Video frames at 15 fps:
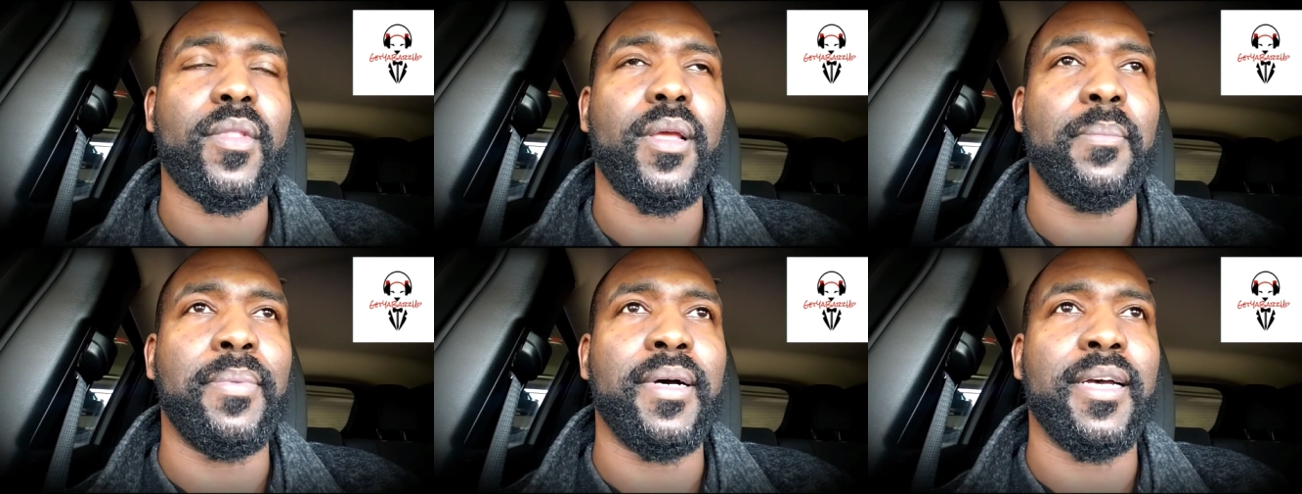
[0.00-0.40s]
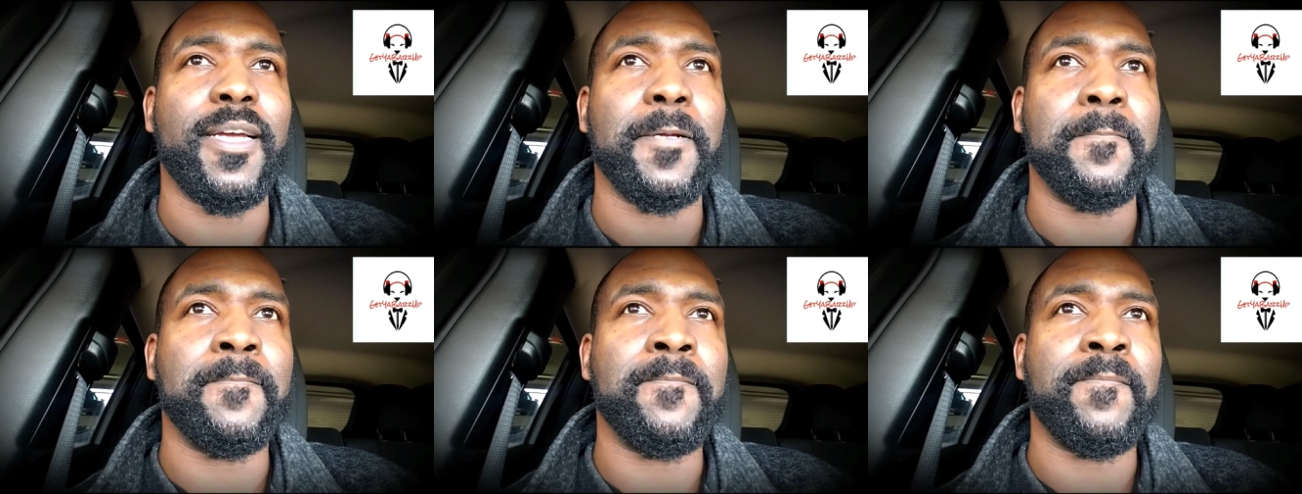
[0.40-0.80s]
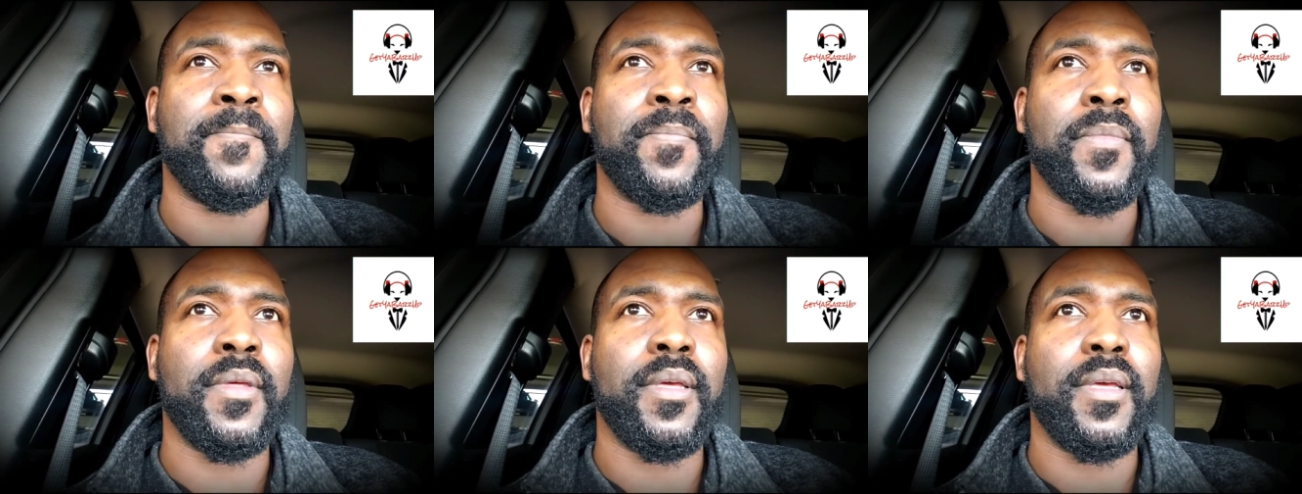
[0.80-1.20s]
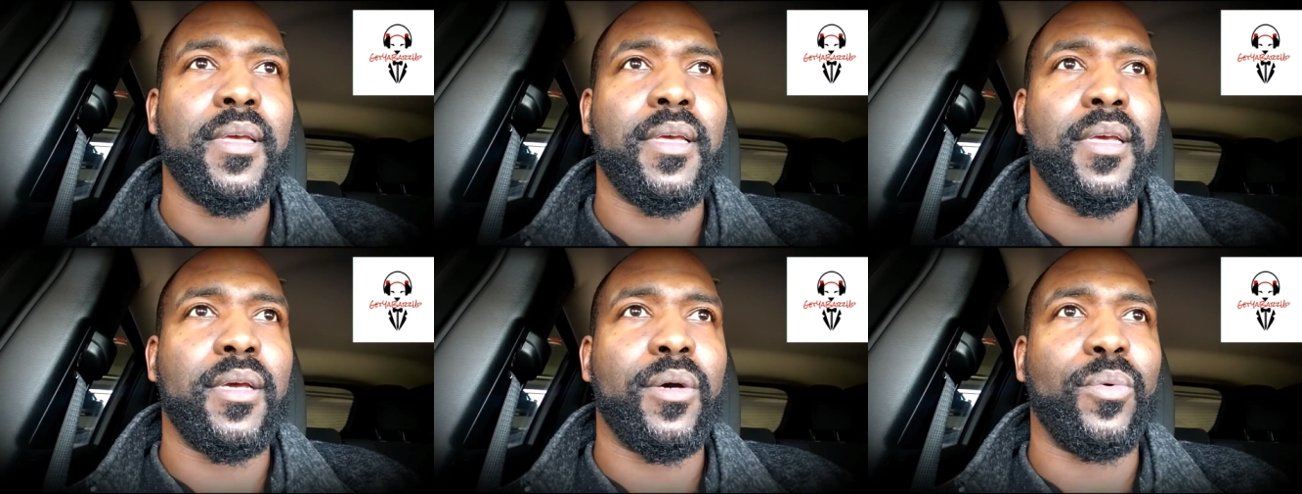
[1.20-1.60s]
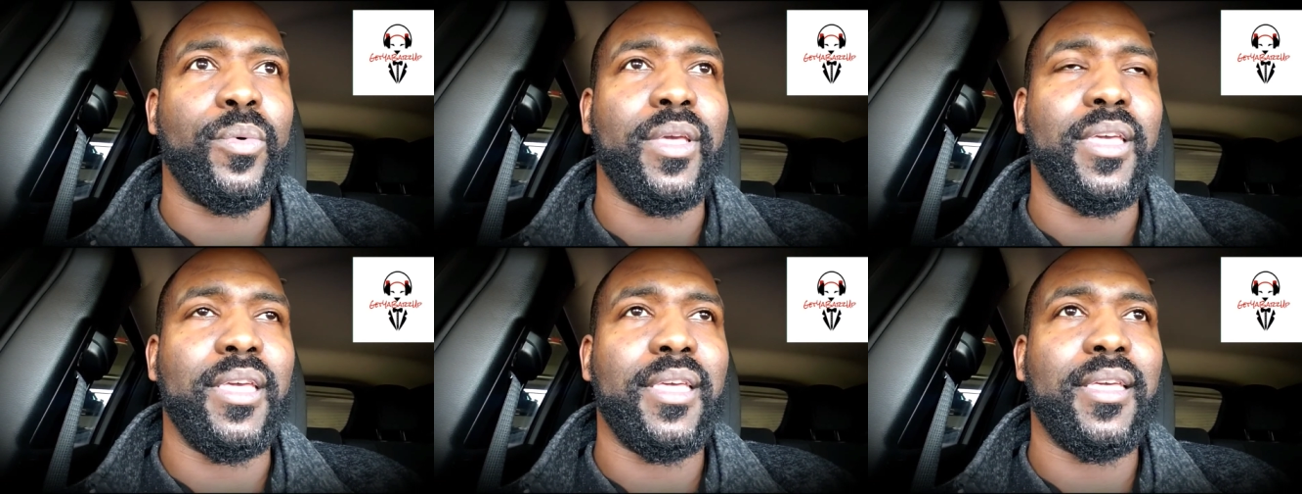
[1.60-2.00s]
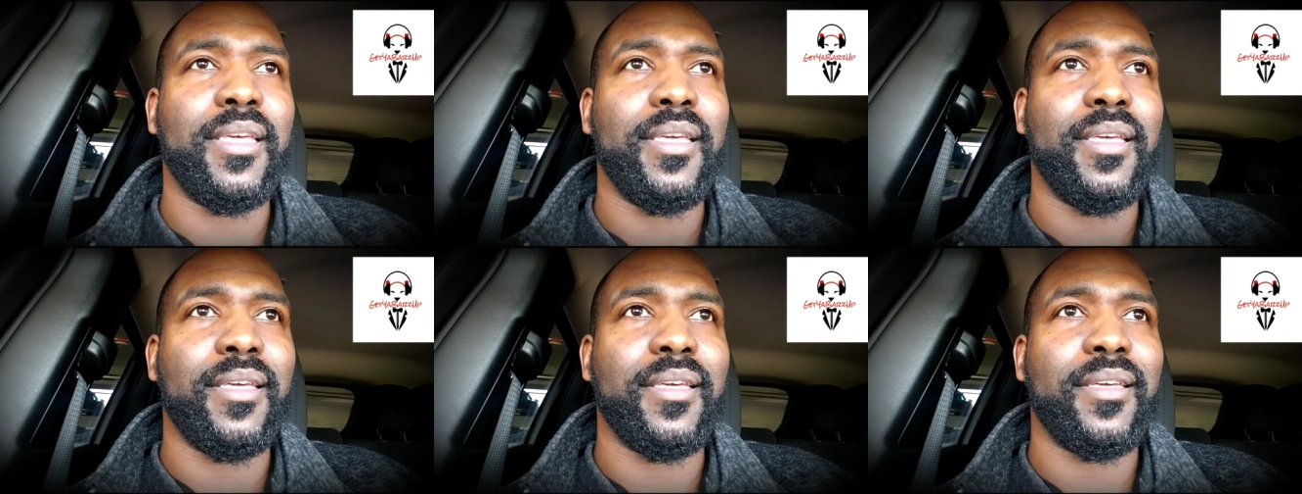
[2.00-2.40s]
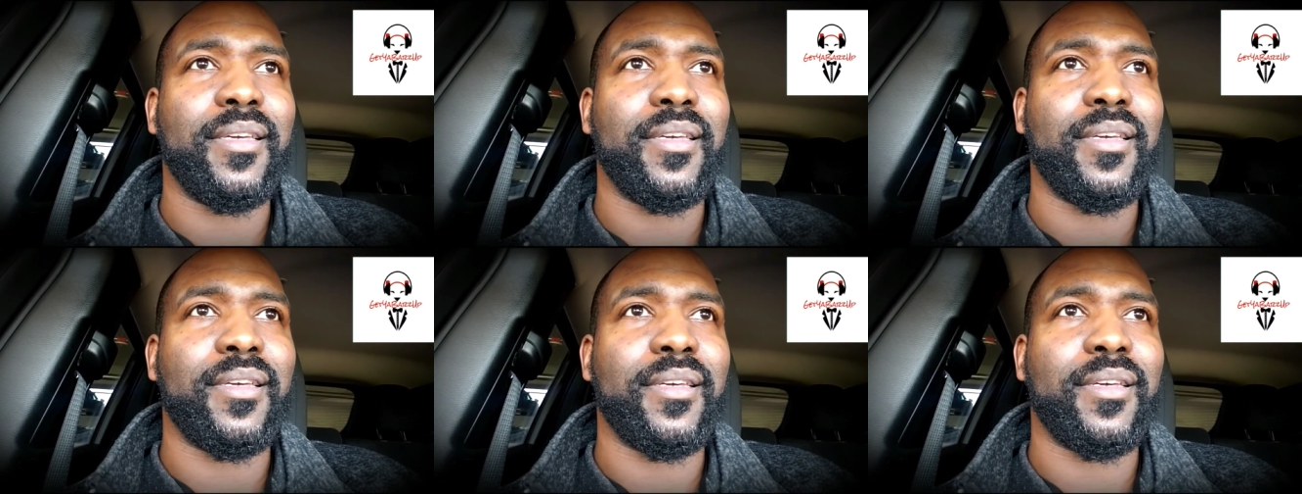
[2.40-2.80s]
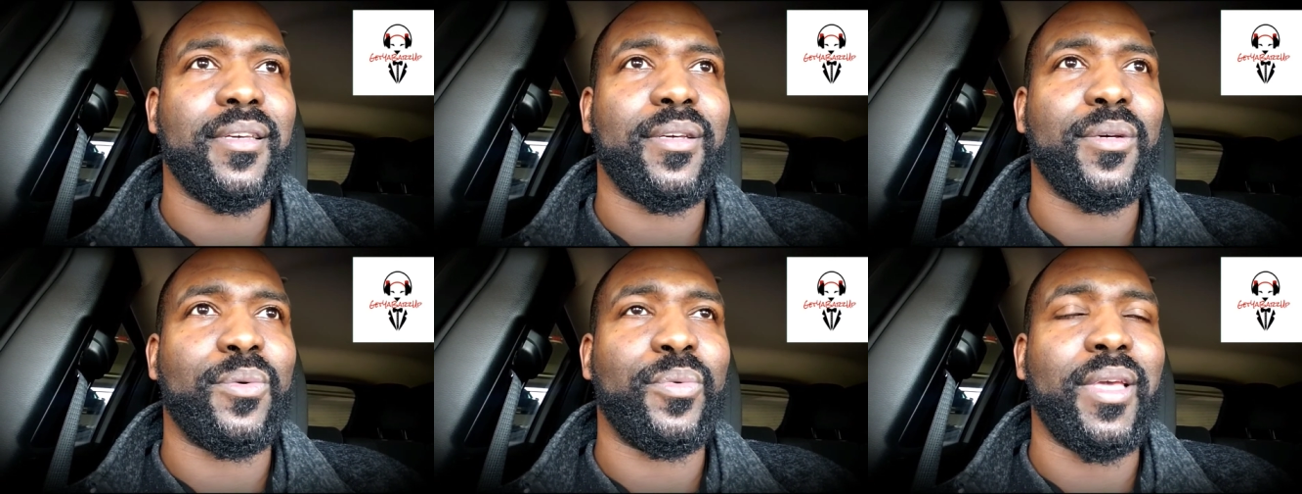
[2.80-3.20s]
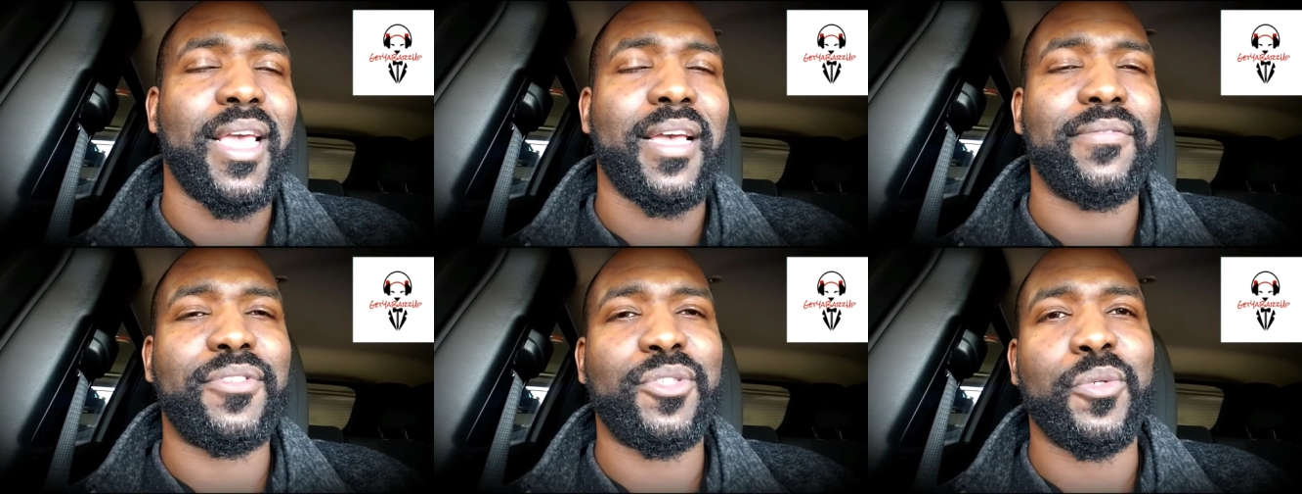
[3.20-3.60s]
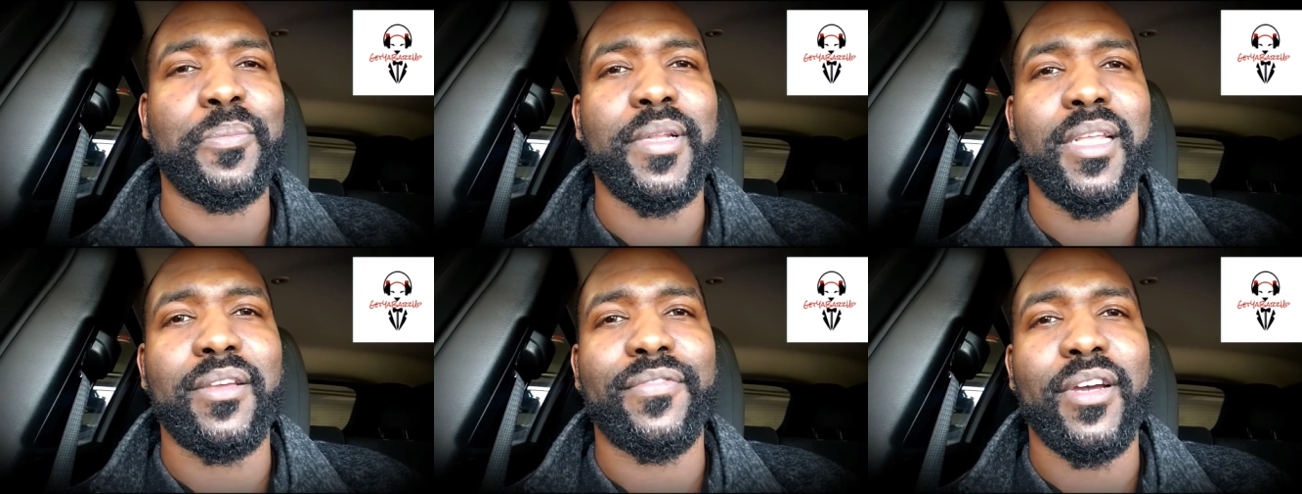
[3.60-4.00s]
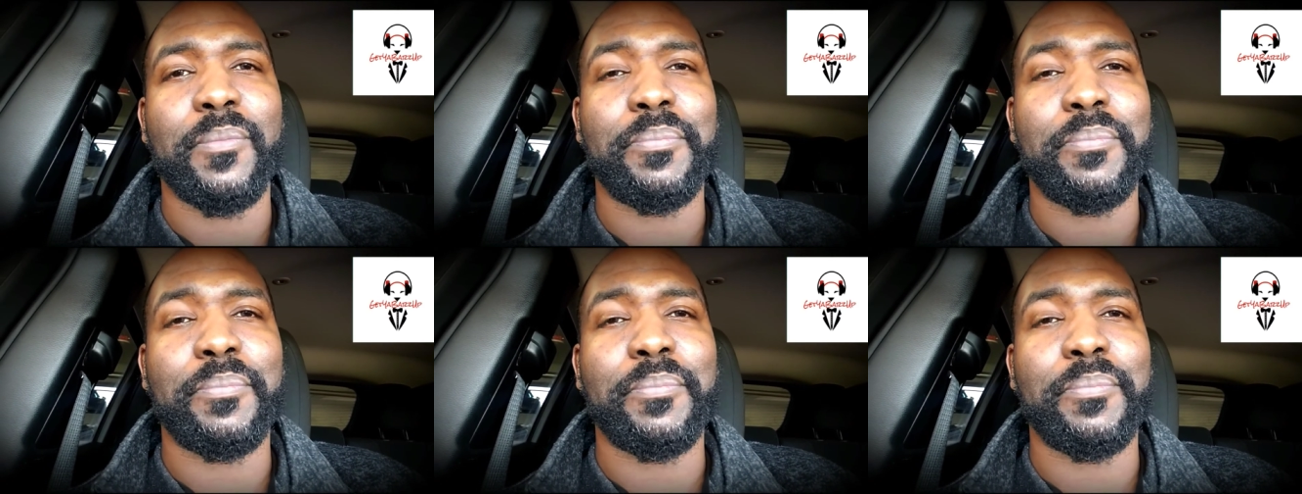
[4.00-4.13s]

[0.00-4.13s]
But we have too many of